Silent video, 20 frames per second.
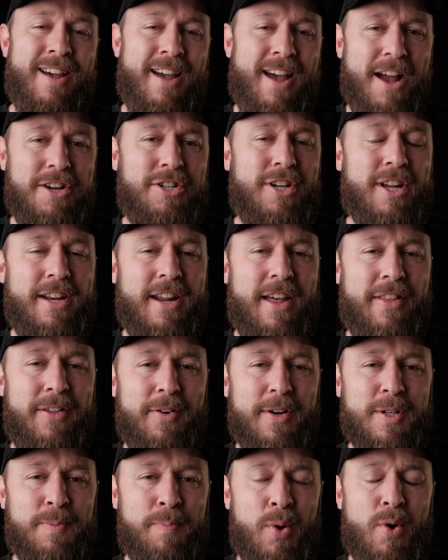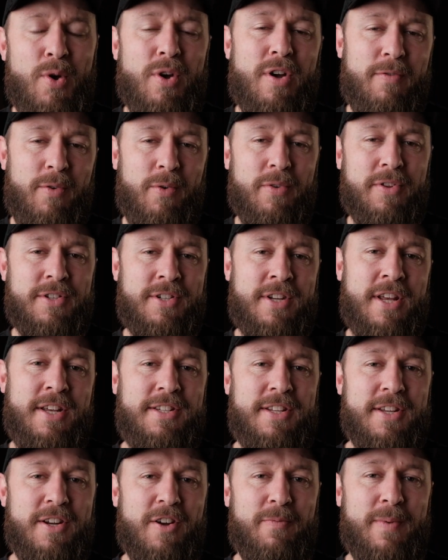Actually, another nice perk of all this
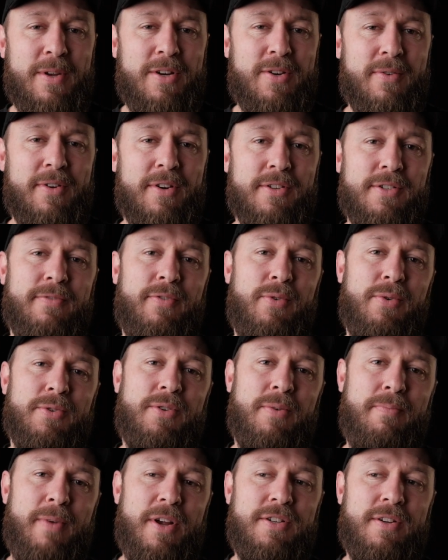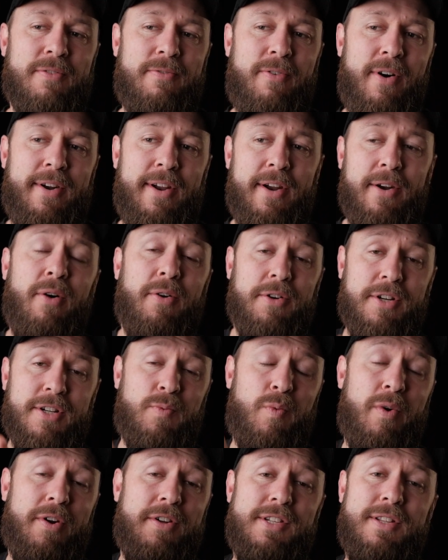testing I've been doing is I've also managed to find out not
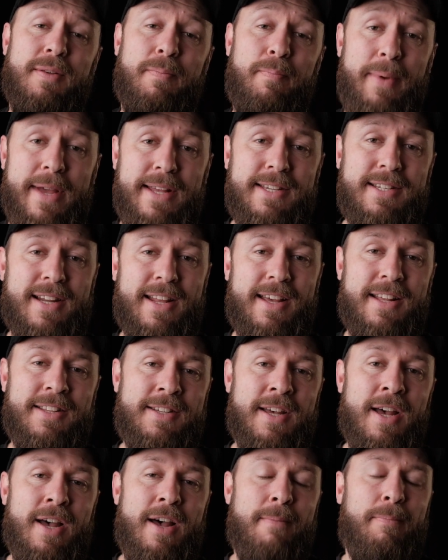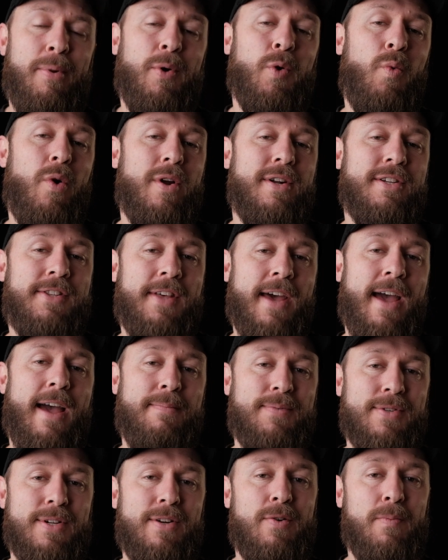just what is the best lens, but what is the
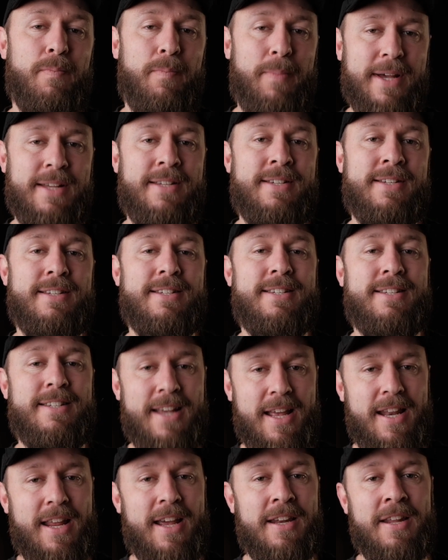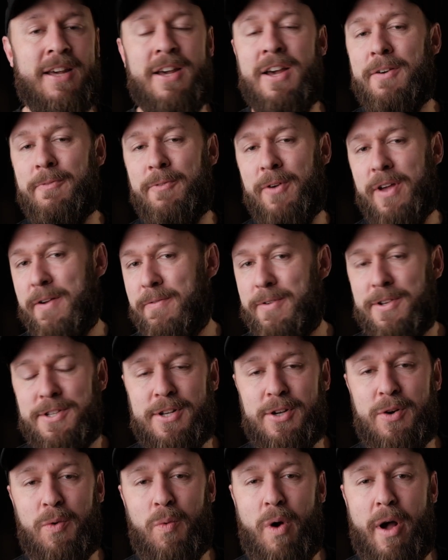absolute best setting for every
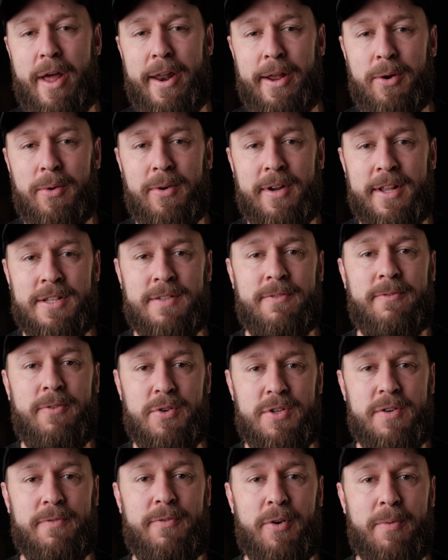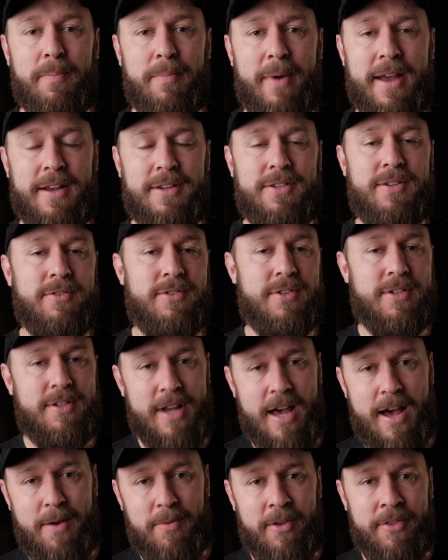single wide-angle lens Fujifilm makes. So
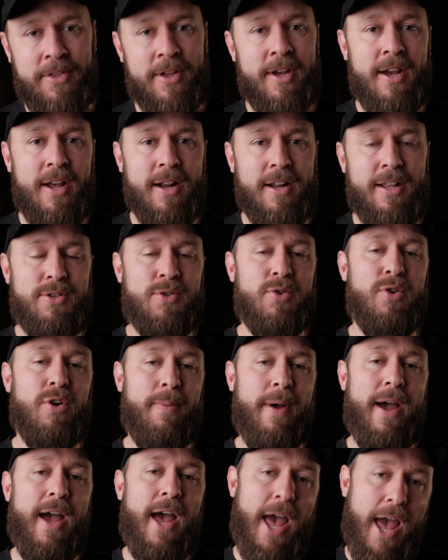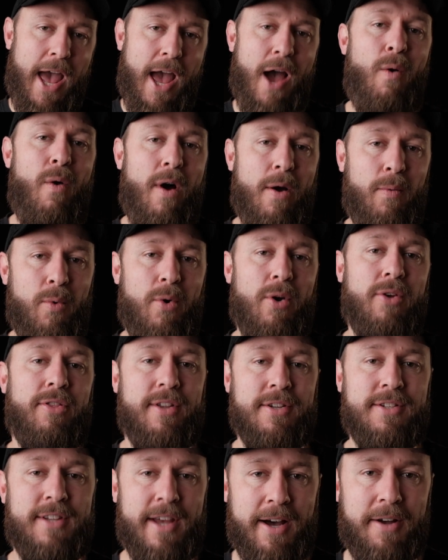start with, let's talk about how I work
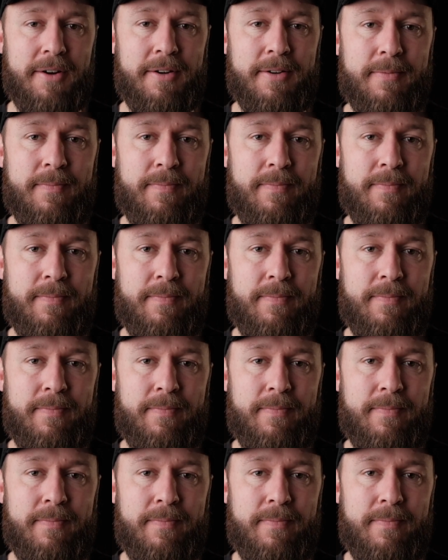this out.